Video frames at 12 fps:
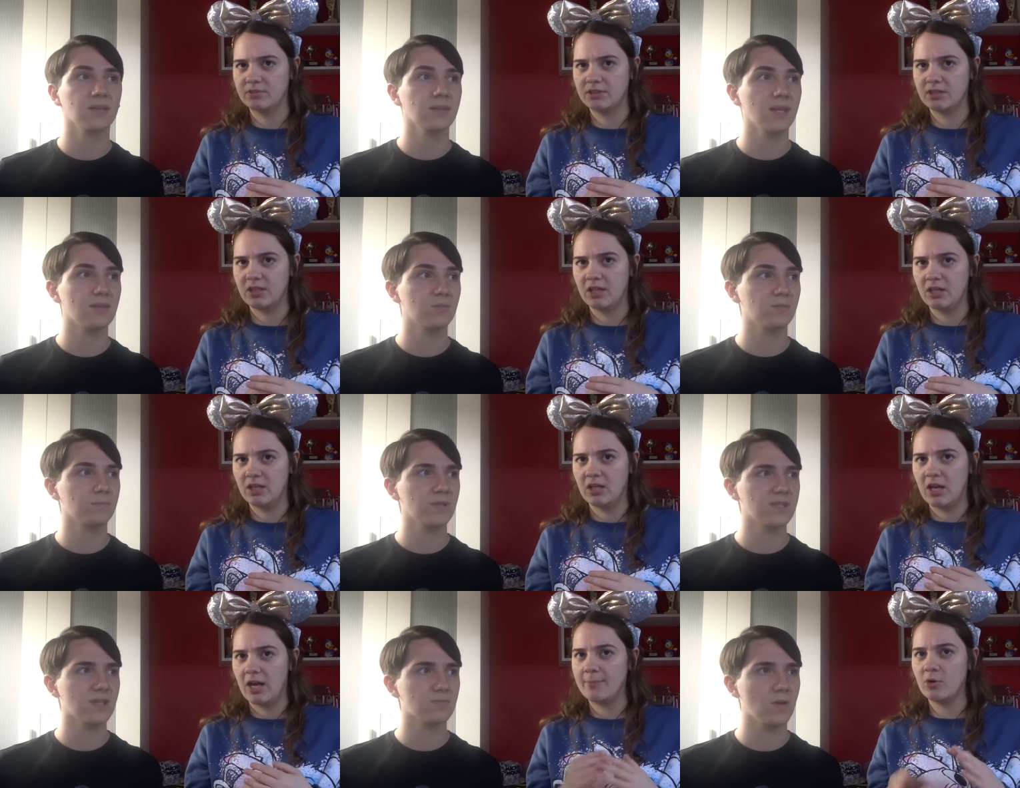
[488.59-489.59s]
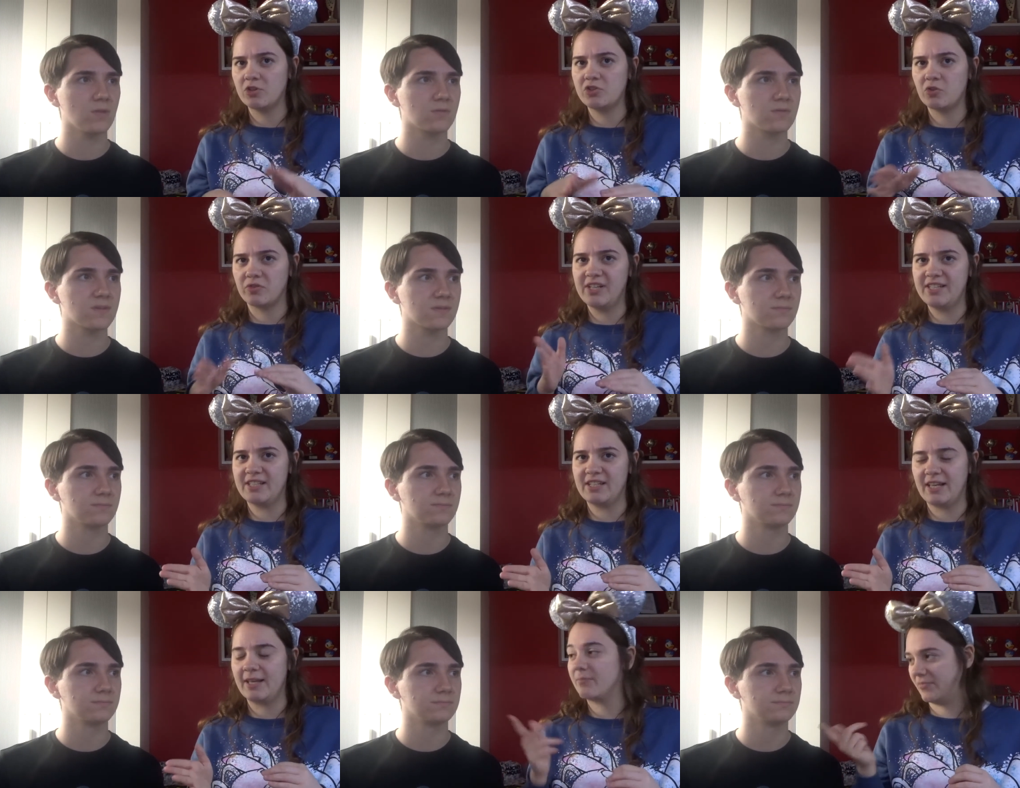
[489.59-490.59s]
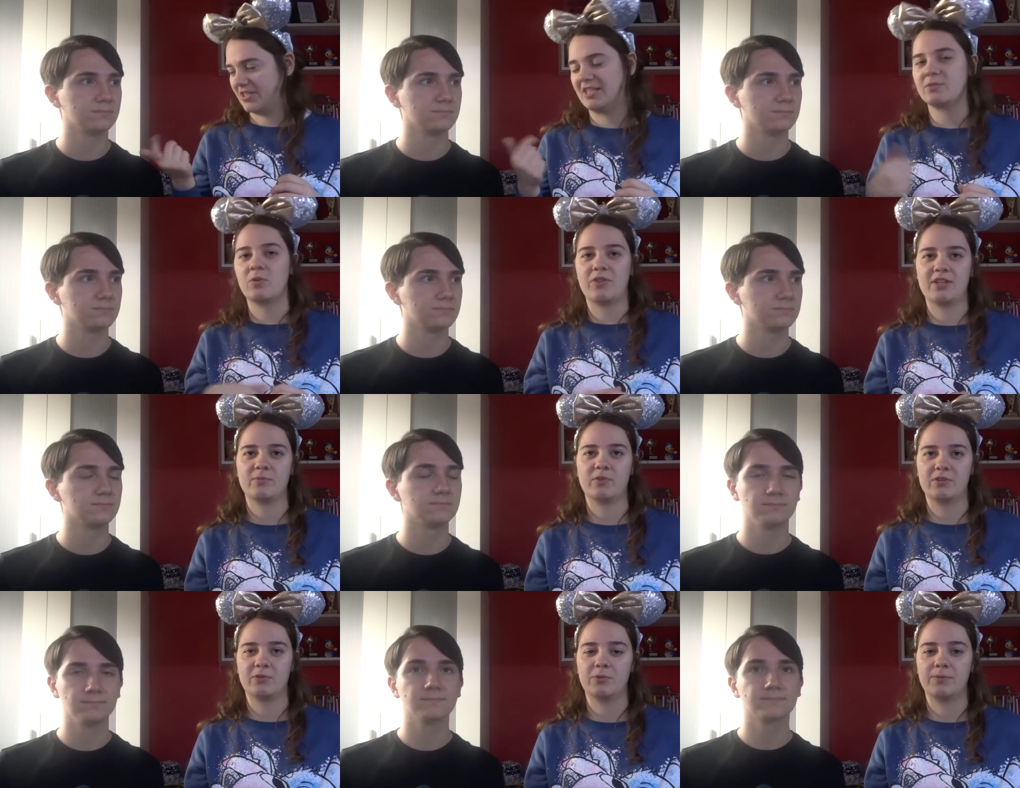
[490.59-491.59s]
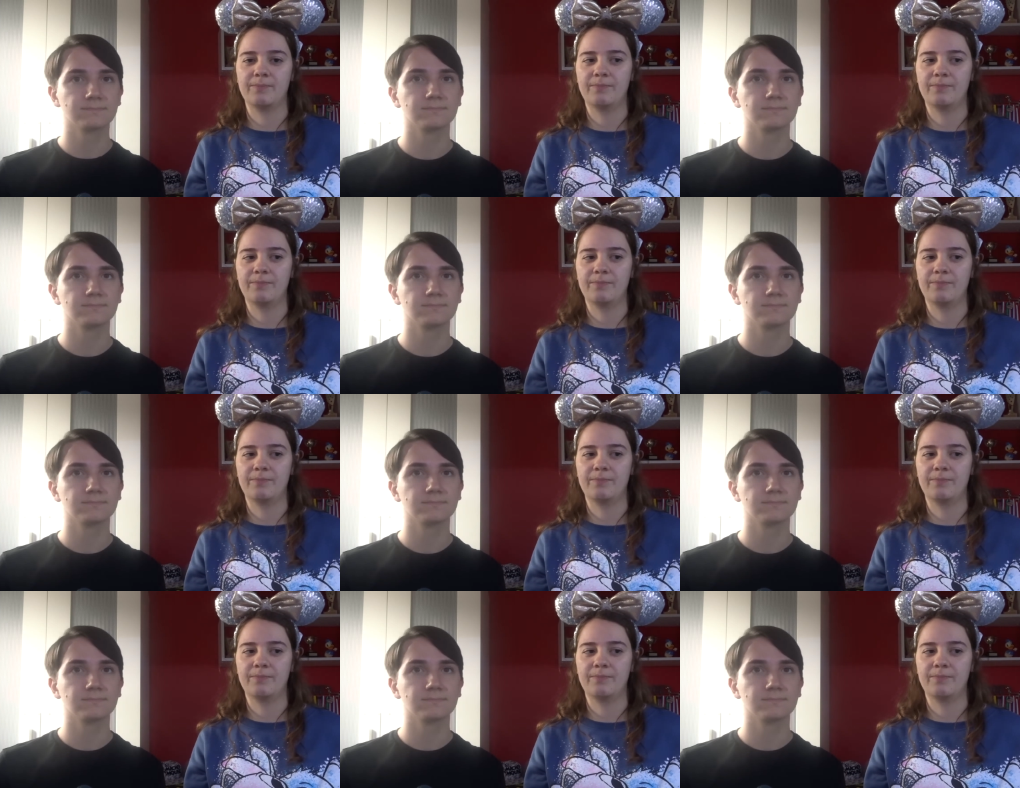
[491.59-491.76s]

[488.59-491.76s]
Speaker 1: Yeah, the princess. I'm not sure recently. Princess Waltz. That's what it's called.